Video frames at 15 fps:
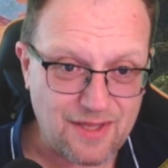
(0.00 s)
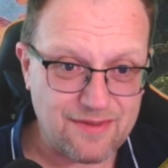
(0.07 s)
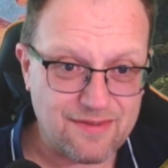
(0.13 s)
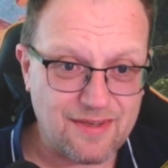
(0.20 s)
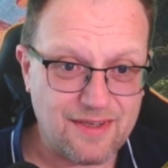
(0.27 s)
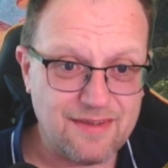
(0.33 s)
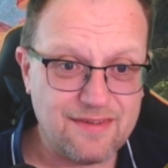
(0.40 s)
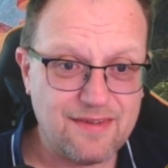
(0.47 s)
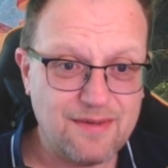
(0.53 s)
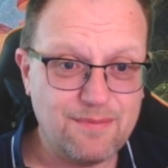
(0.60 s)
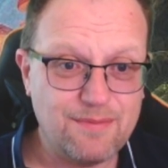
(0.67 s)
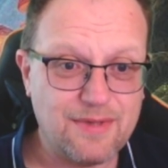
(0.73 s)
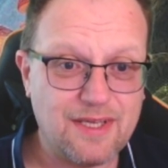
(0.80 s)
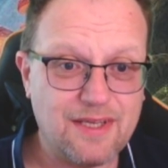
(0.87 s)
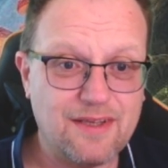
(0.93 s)

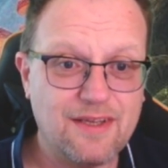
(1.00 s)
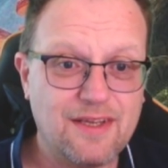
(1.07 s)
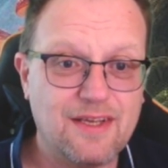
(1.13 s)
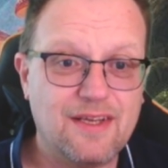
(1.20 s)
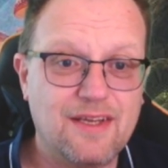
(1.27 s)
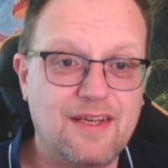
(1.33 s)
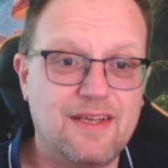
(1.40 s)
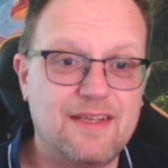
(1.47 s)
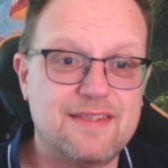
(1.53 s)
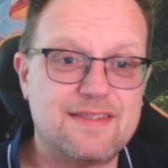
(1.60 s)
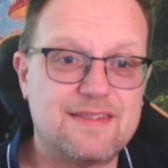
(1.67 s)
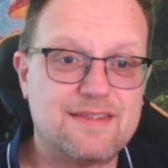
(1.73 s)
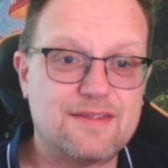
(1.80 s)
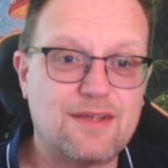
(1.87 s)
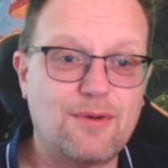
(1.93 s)
Turntimber
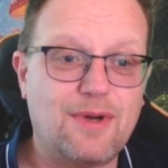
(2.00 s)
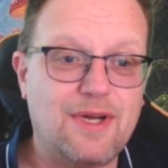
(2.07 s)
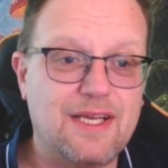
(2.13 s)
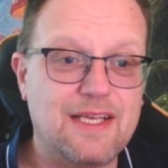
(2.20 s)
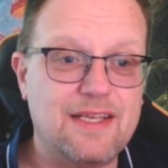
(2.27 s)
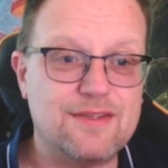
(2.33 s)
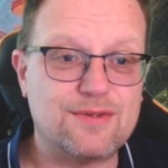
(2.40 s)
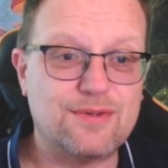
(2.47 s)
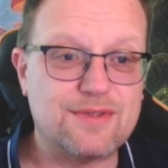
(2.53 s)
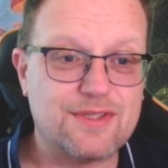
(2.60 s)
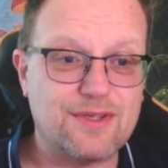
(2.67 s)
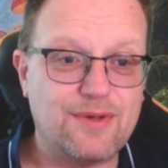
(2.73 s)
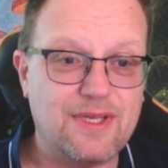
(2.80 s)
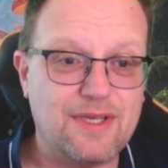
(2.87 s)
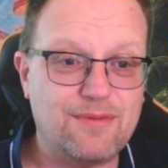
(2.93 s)
Sower is
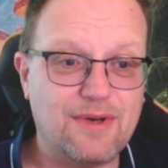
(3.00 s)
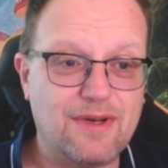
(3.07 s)
also here.